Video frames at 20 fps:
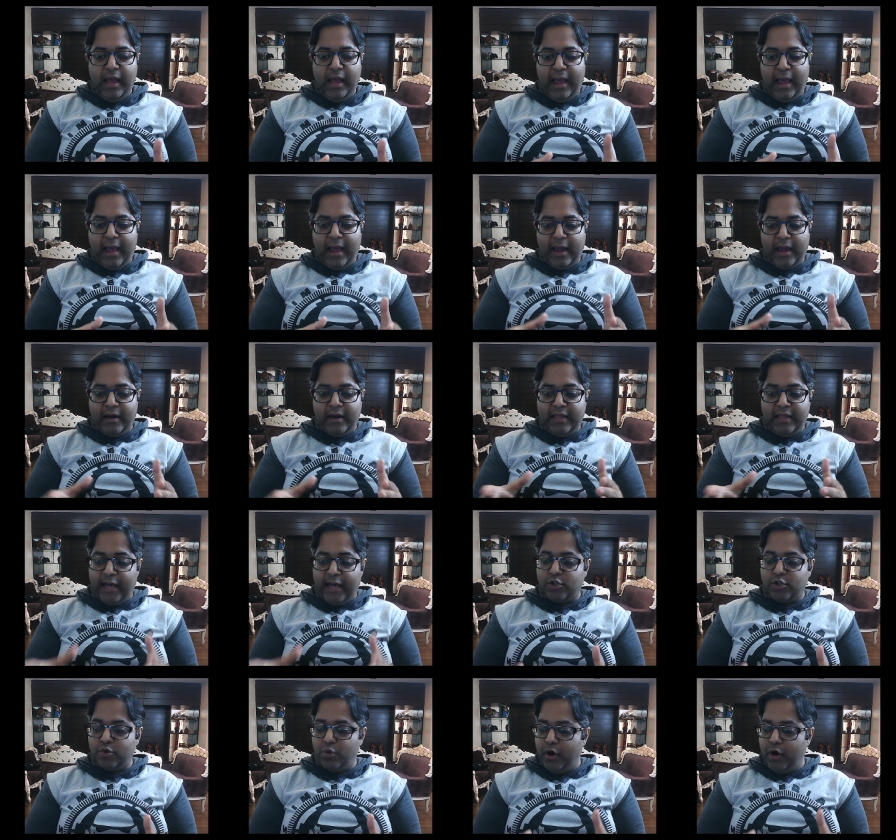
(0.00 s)
and
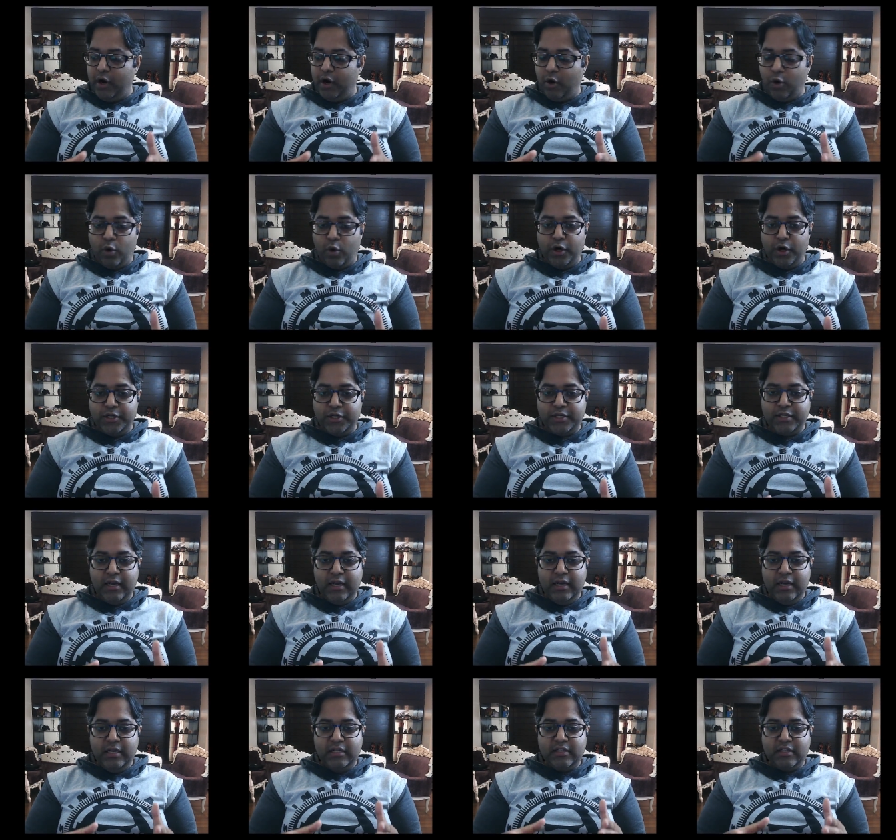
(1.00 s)
that's where Horus
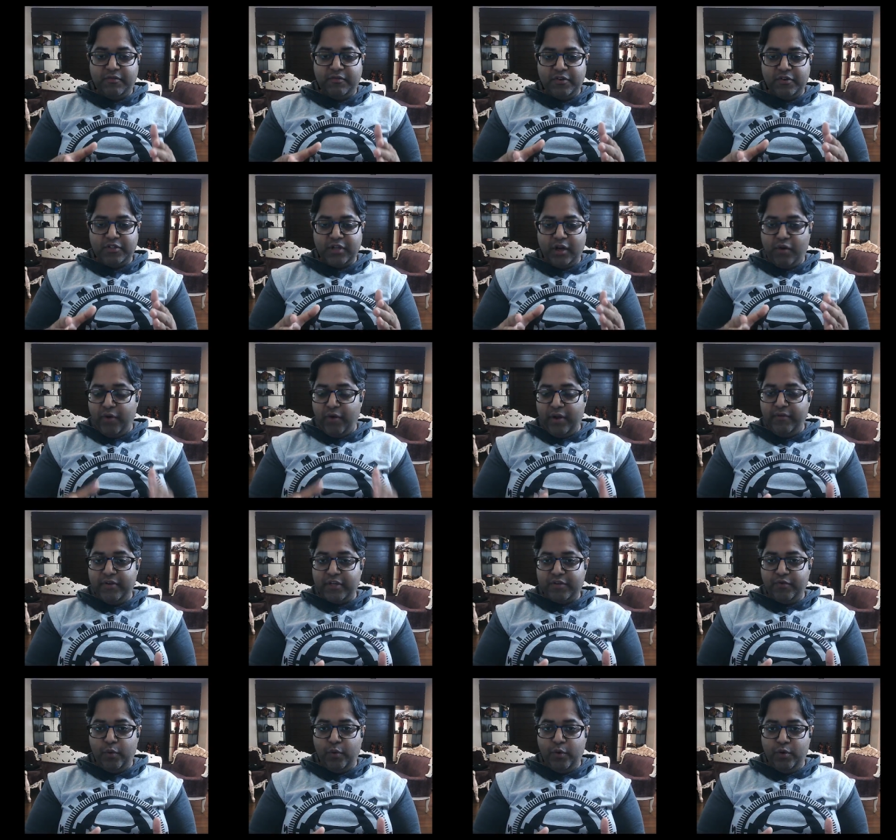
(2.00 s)
suffers a
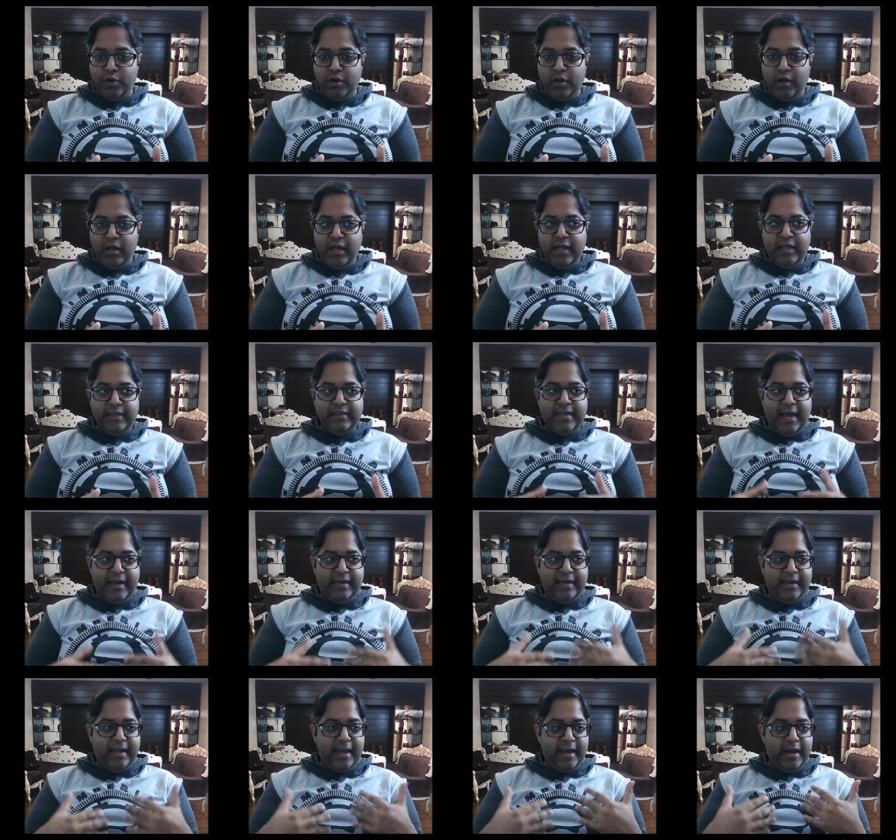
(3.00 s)
grievous wound
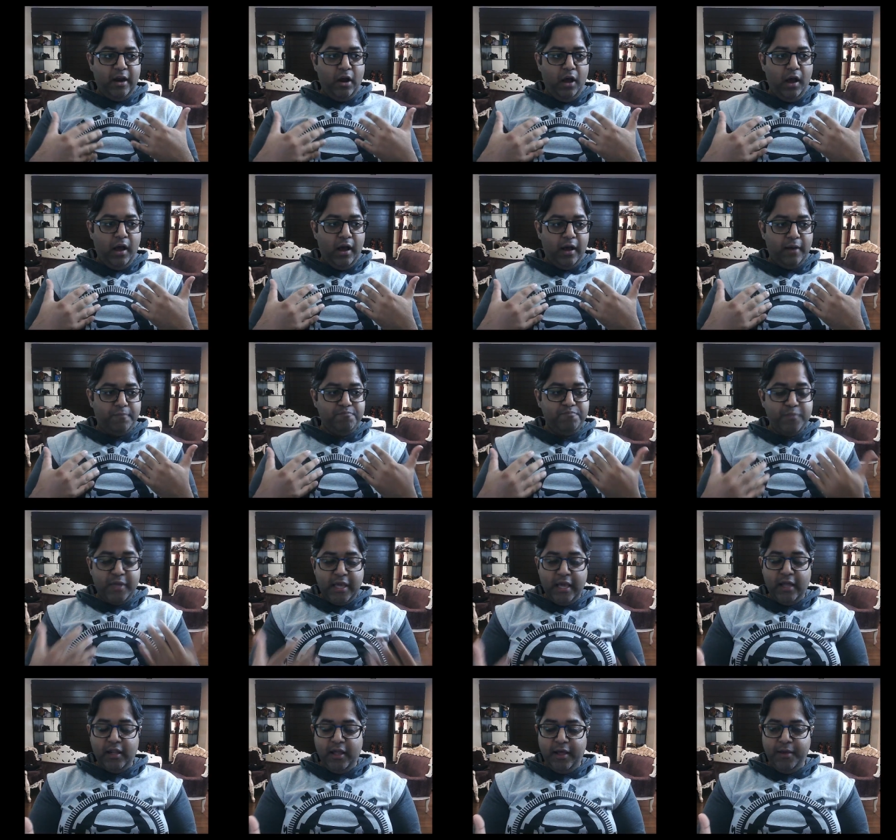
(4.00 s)
that can
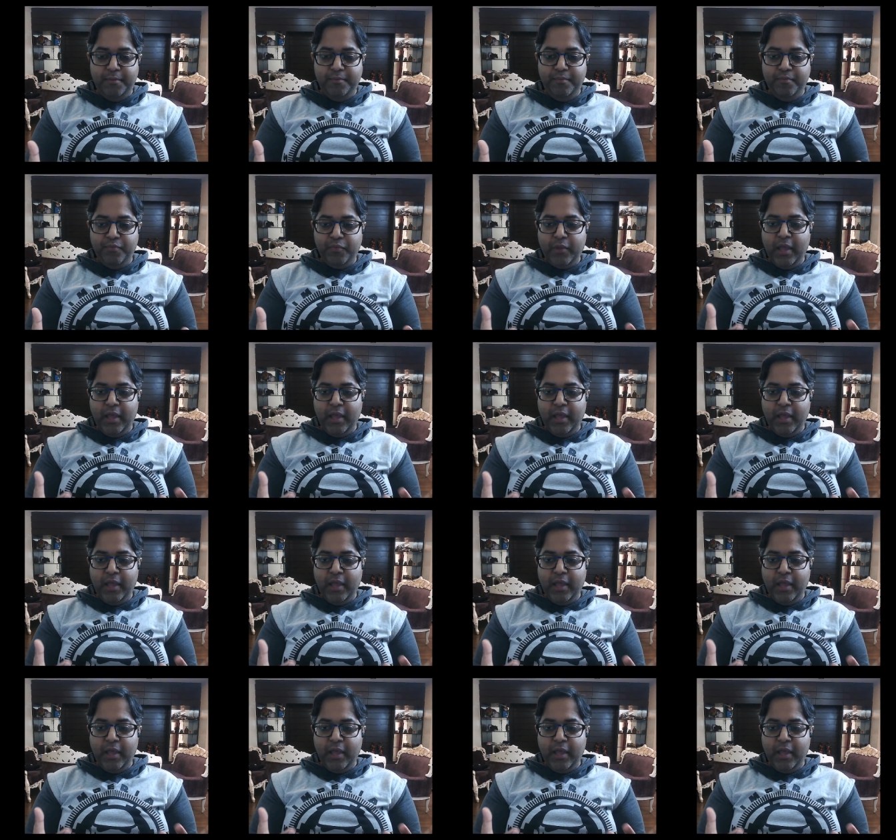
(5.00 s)
kill him,